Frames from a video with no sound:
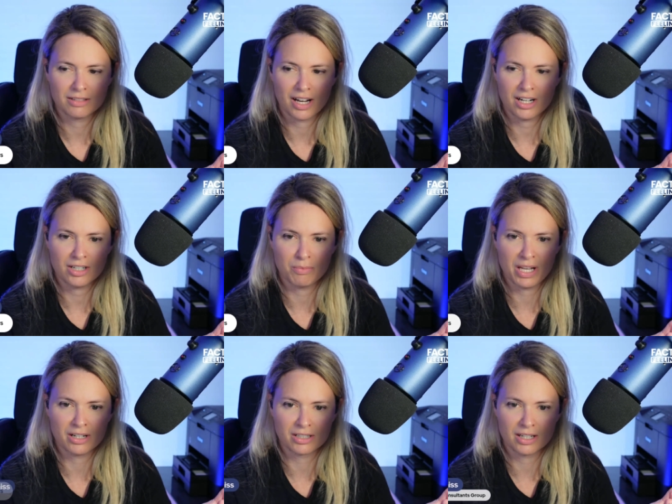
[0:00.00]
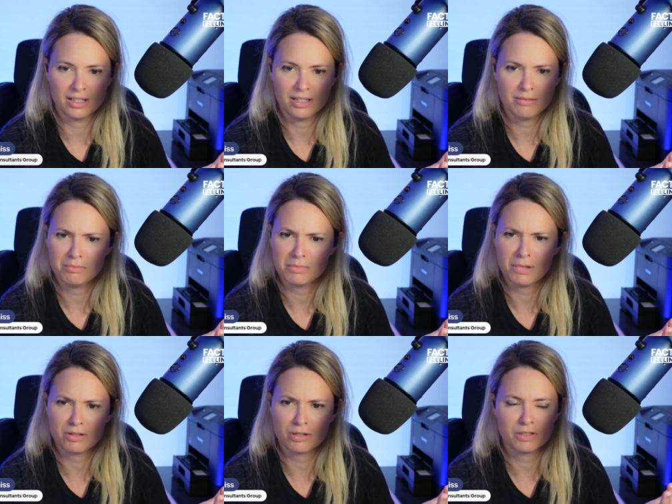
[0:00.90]
Hired debaters. I'm
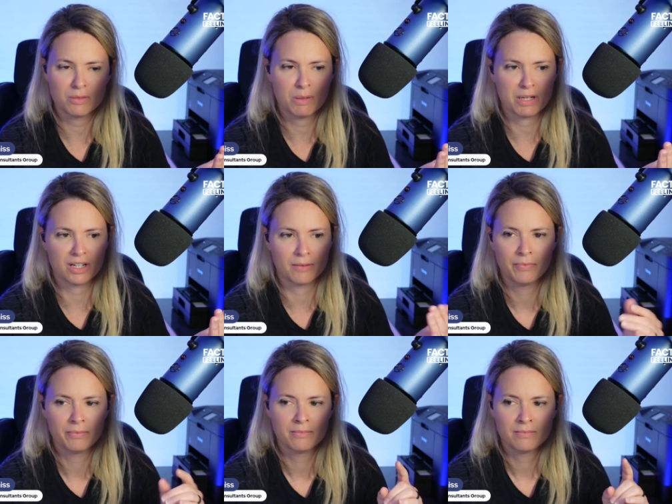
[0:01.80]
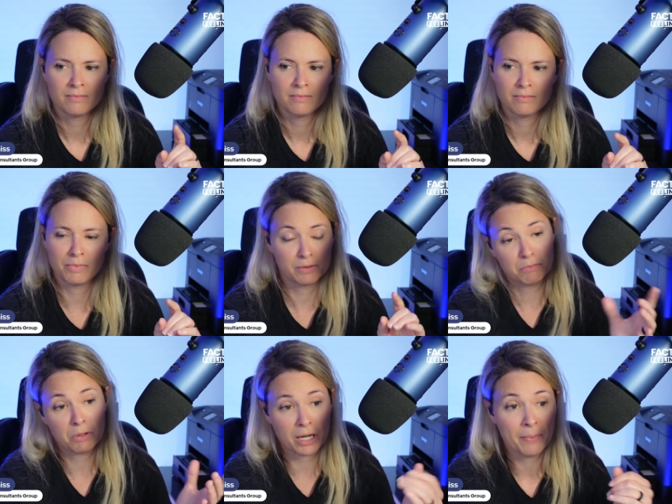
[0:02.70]
not sure what you mean by there. But
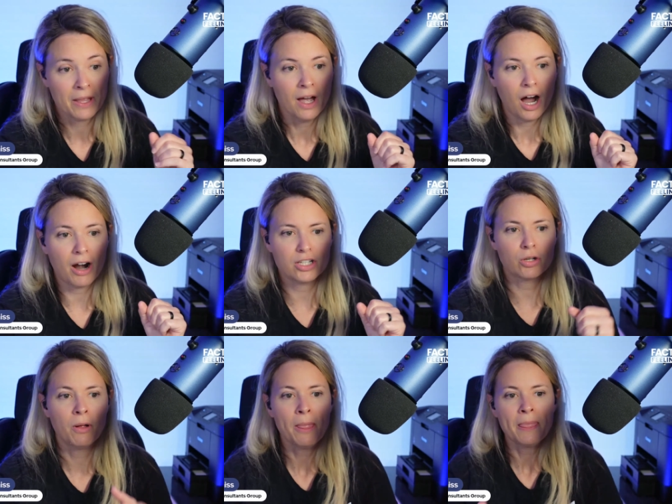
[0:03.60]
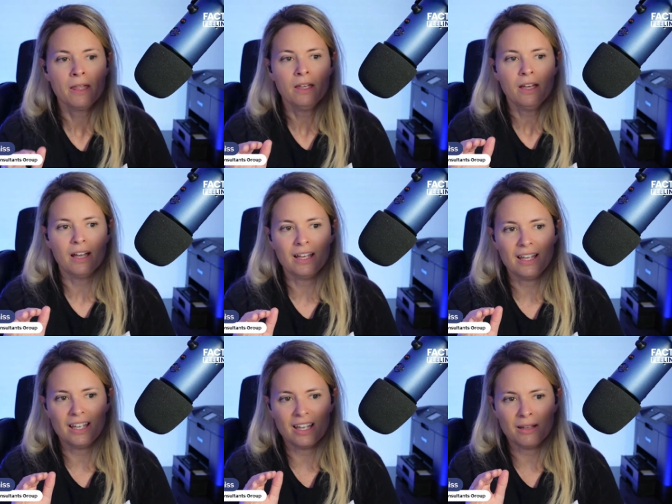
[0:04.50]
okay. All right. So
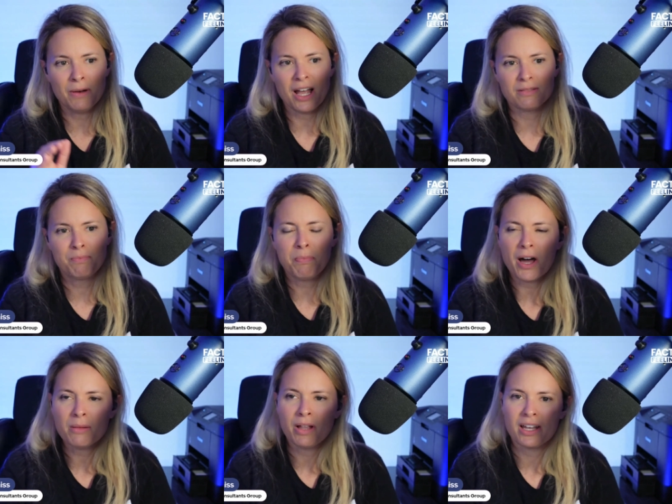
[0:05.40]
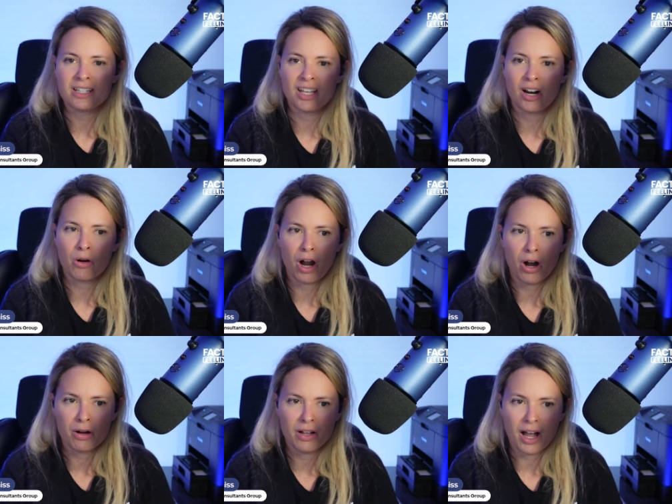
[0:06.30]
bottom line is that
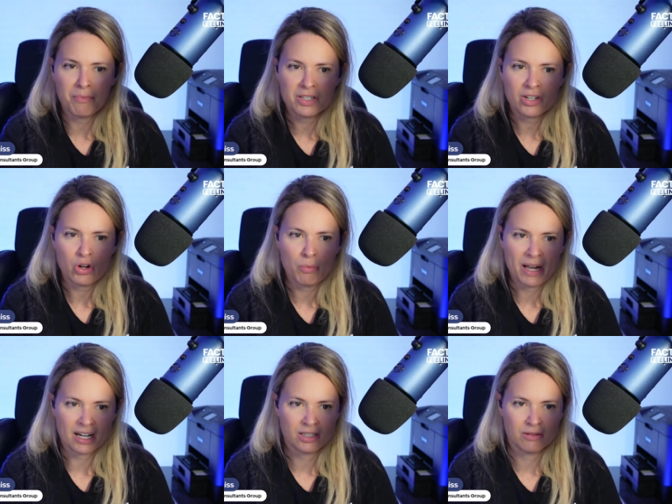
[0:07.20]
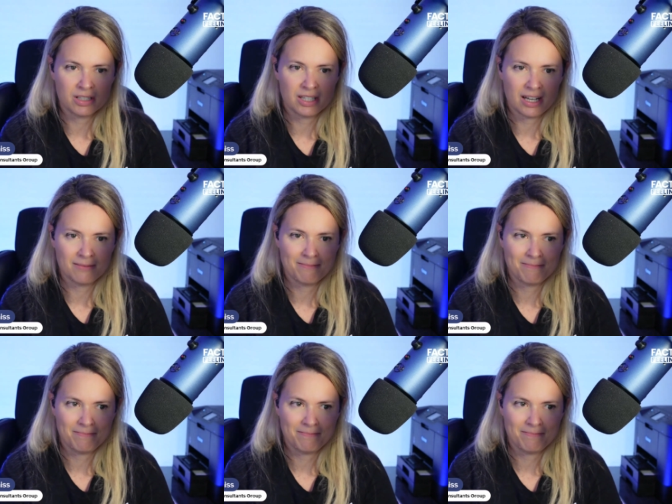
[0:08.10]
our I'm just going to go back to is that